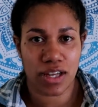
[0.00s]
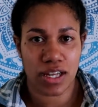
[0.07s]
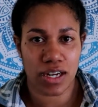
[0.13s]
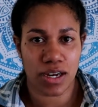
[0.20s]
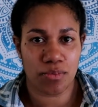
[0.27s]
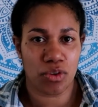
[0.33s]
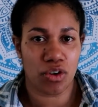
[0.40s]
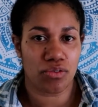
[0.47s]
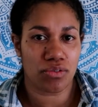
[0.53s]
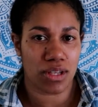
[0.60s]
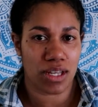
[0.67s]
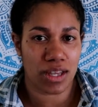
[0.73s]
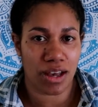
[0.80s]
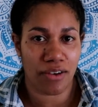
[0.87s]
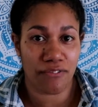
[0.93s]
and I'm not
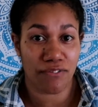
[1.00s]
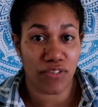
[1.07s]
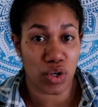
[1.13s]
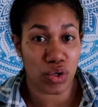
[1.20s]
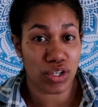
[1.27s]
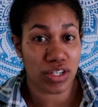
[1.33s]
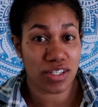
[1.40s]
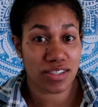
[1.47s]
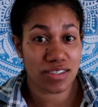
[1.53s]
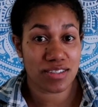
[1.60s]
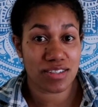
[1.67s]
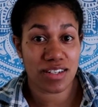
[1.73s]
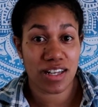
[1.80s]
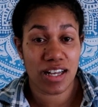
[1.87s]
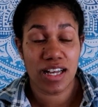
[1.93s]
really that focused.